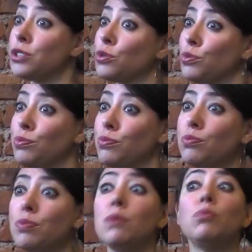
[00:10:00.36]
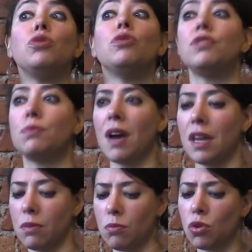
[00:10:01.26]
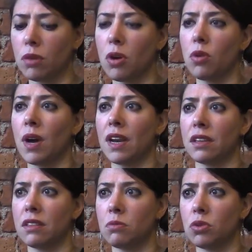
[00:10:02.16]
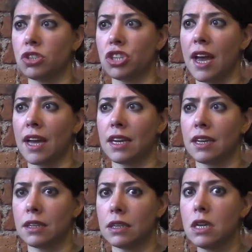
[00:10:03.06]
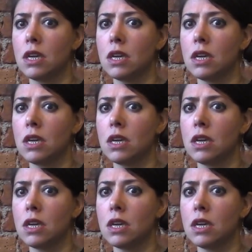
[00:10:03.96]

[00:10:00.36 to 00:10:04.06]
to be moved by the more poetic, the more jagged,